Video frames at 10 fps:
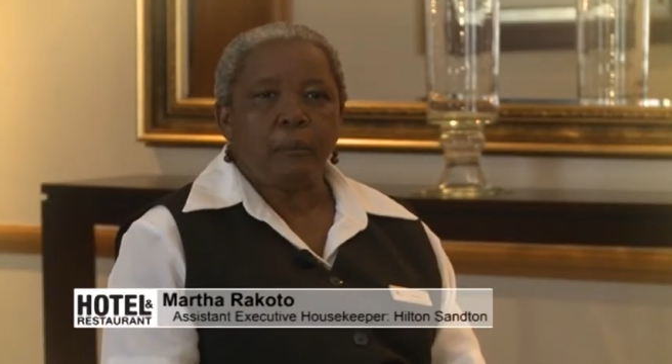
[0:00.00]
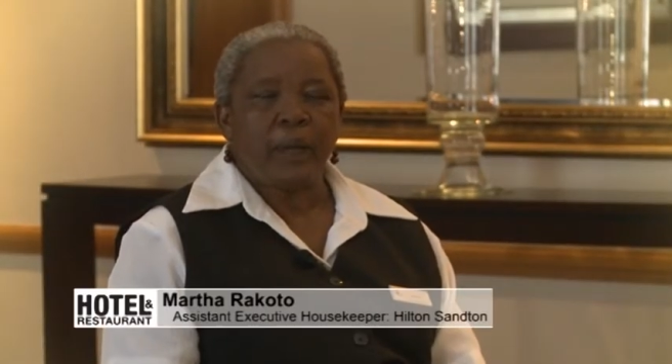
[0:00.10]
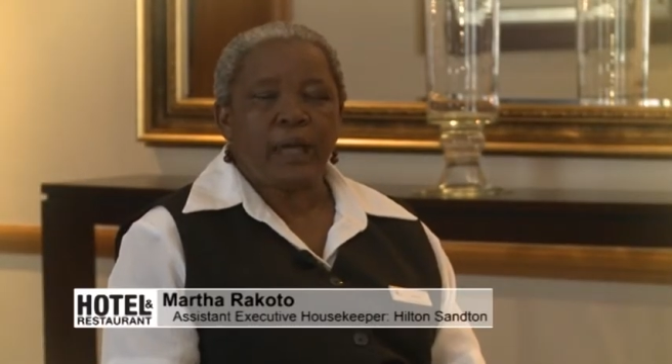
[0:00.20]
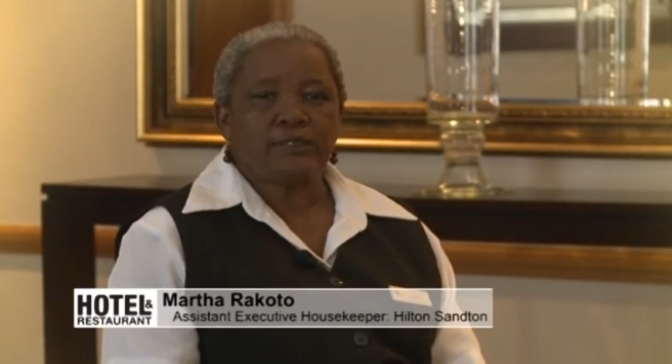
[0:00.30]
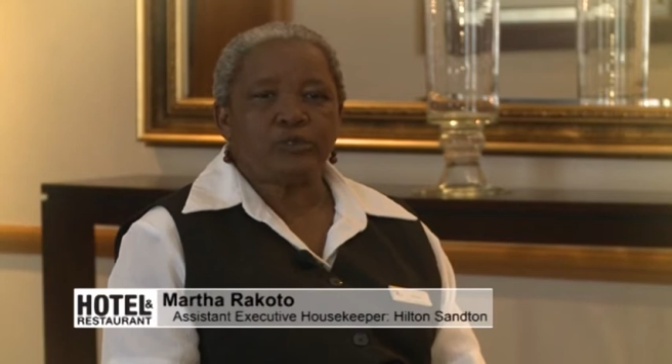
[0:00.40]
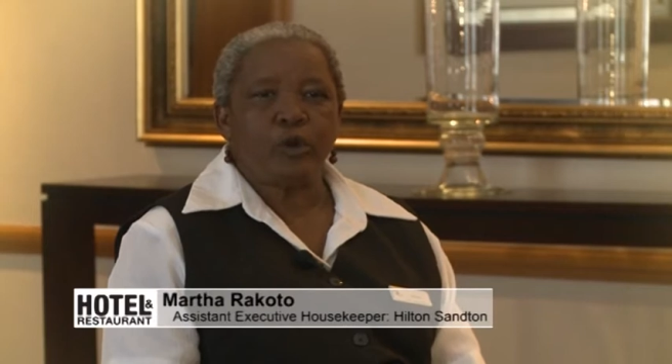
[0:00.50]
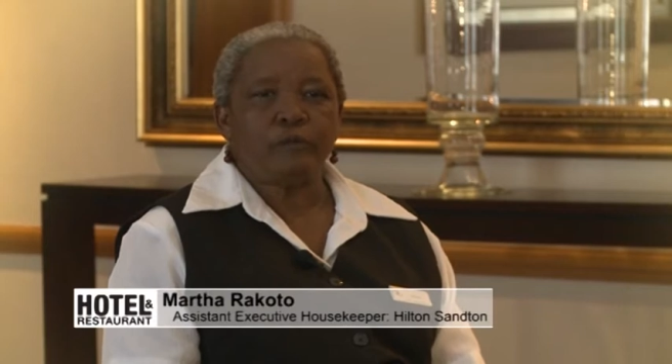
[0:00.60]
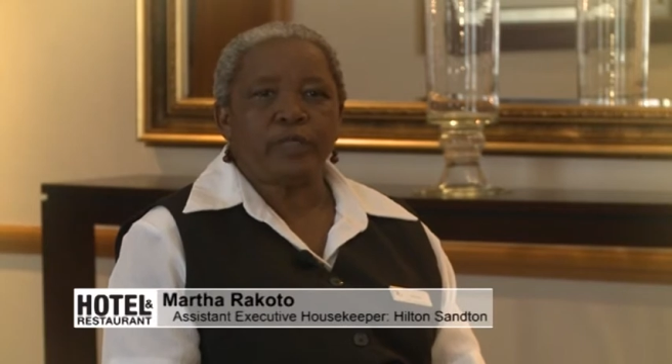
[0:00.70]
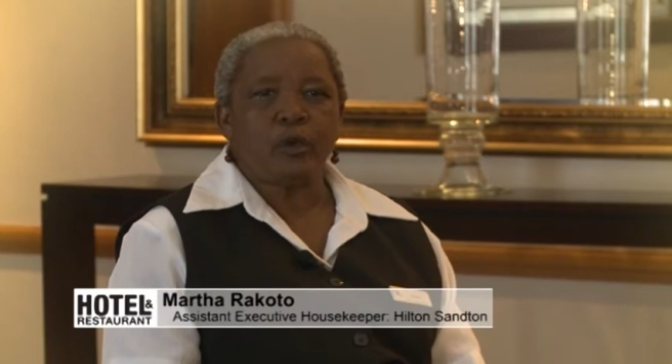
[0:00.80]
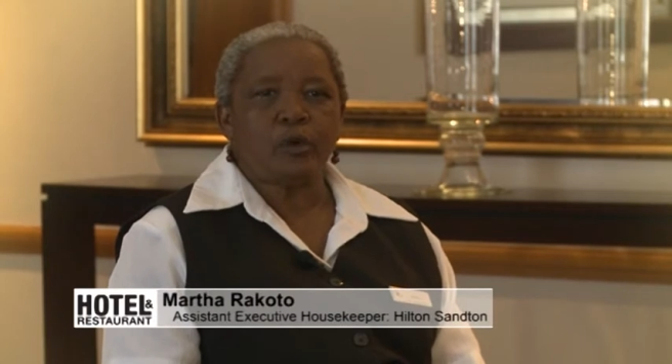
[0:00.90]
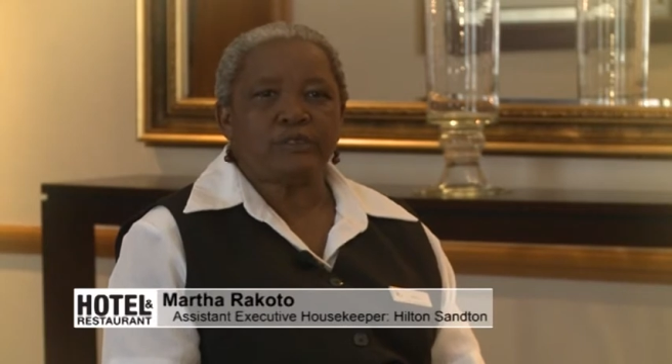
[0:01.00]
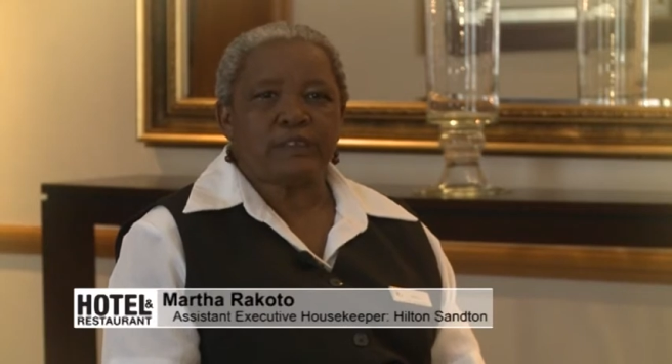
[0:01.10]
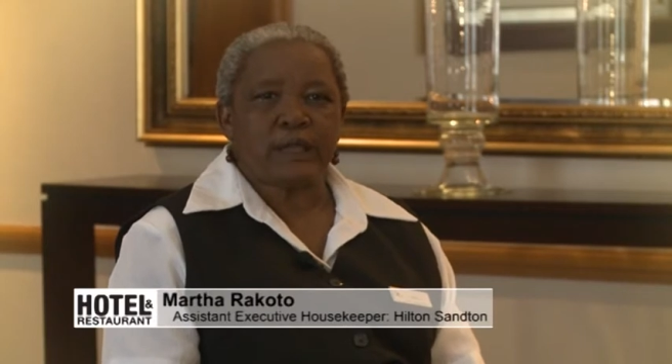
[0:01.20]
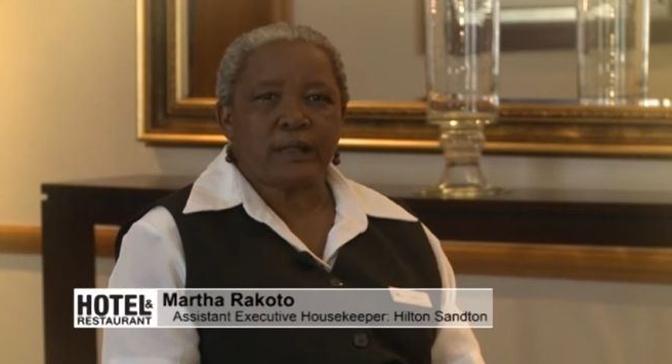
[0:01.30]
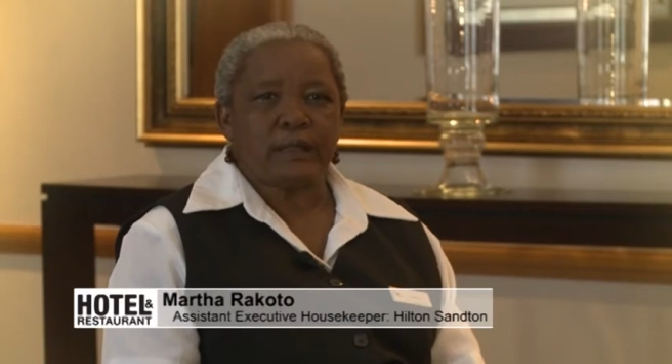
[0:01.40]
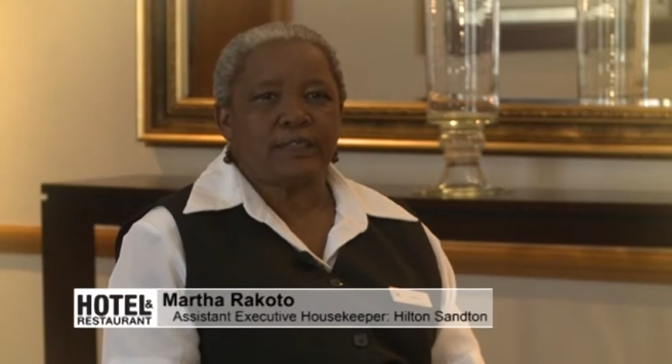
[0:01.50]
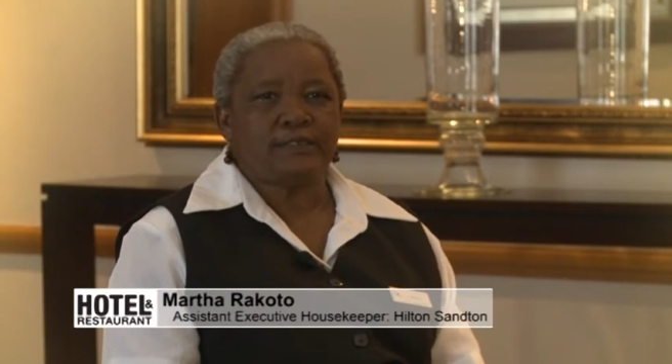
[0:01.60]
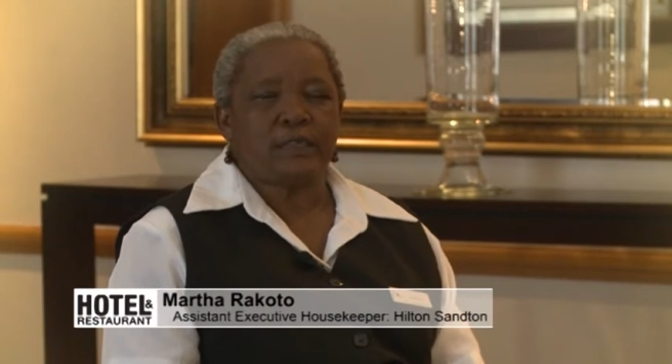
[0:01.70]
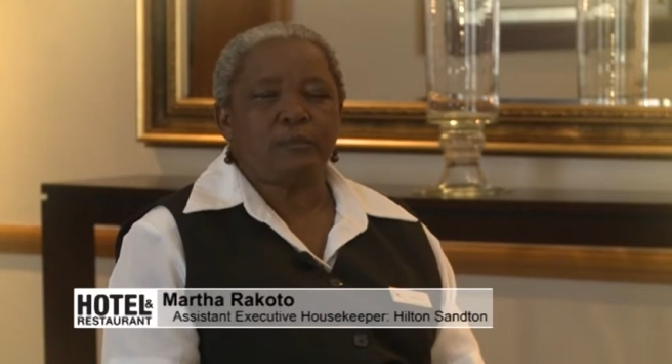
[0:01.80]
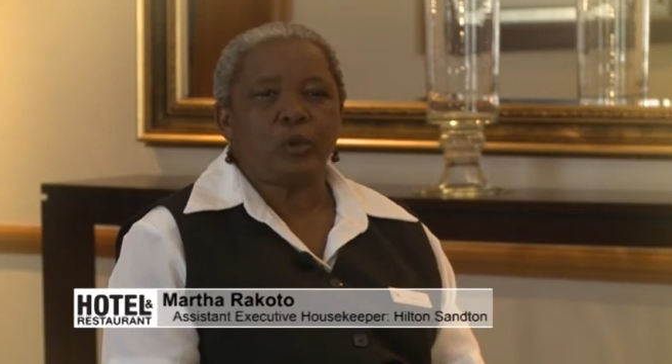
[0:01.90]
part of the hotel, is the